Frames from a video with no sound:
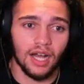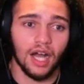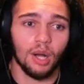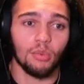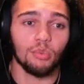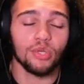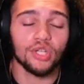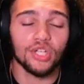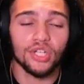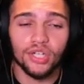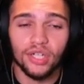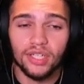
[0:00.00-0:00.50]

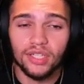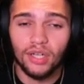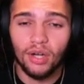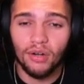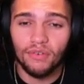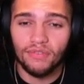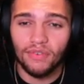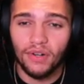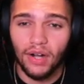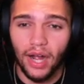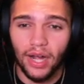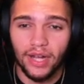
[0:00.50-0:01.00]
We could go
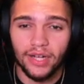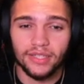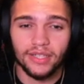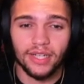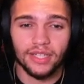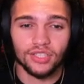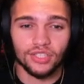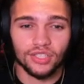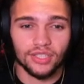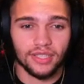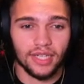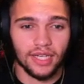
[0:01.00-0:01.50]
for Iron
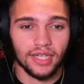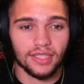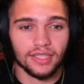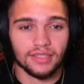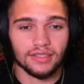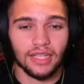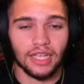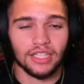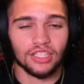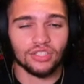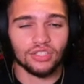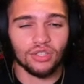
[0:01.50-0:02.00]
Head shenanigans.
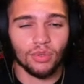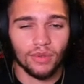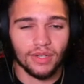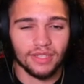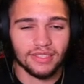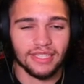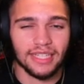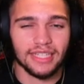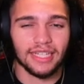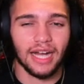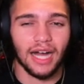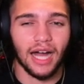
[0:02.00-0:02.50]
I just don't want
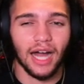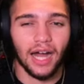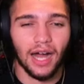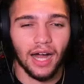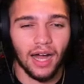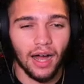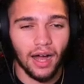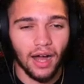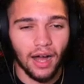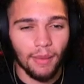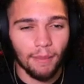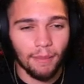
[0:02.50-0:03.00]
to take a
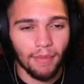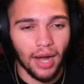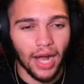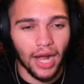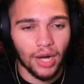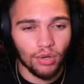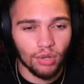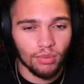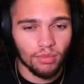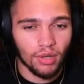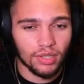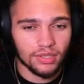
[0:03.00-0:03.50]

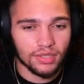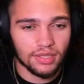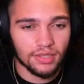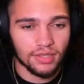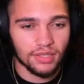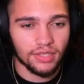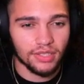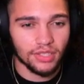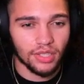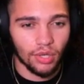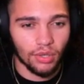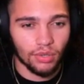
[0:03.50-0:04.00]
Pyro Ball to the
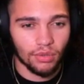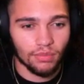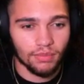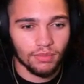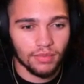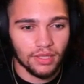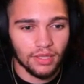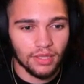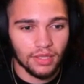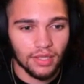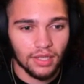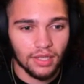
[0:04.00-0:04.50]
dome.
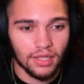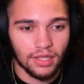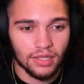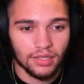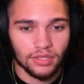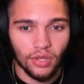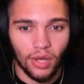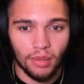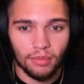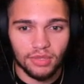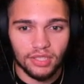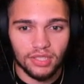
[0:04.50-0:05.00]

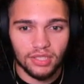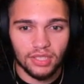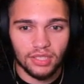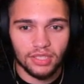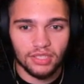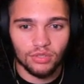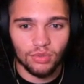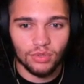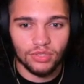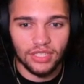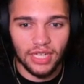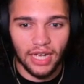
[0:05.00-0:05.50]
So I'm just gonna
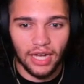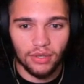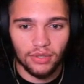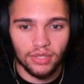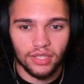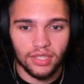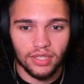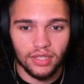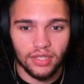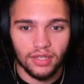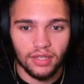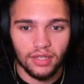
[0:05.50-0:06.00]
switch out
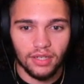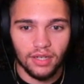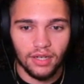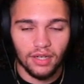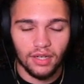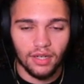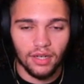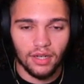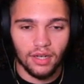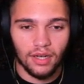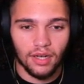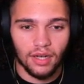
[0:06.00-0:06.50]
here.
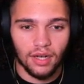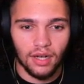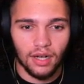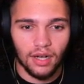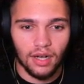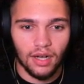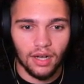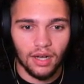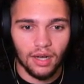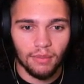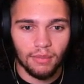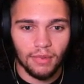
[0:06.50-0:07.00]

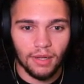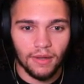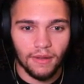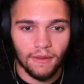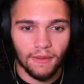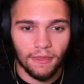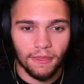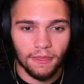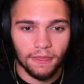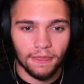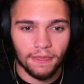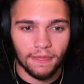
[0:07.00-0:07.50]
I
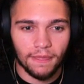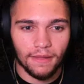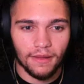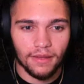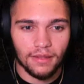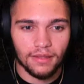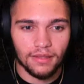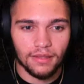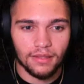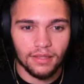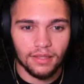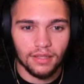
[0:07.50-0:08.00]

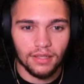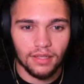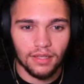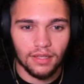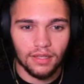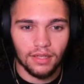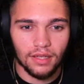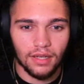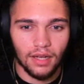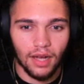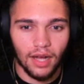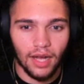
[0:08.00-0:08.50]

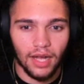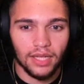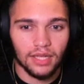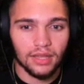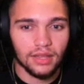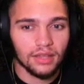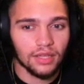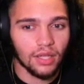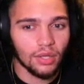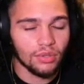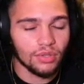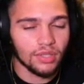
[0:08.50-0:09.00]

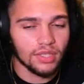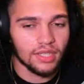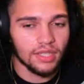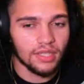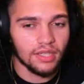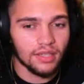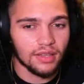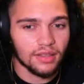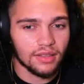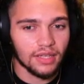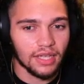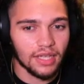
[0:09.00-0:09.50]
low-key
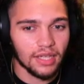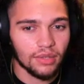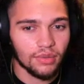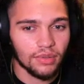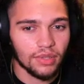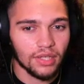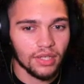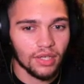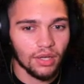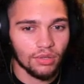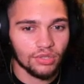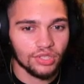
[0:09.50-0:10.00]
think we
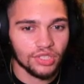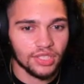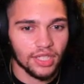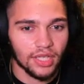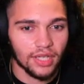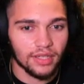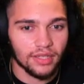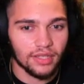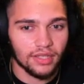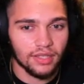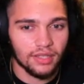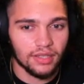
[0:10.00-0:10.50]
can go
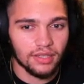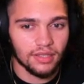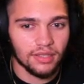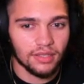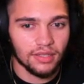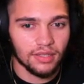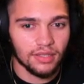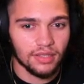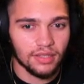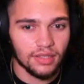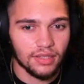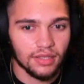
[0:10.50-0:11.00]
Chandy.
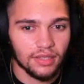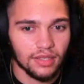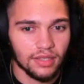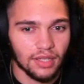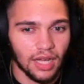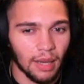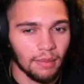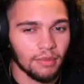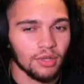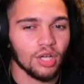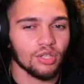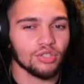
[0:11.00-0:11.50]

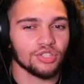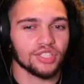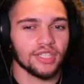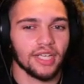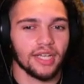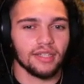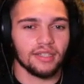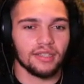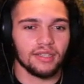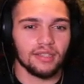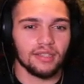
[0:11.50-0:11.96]
I'm gonna go Chandy.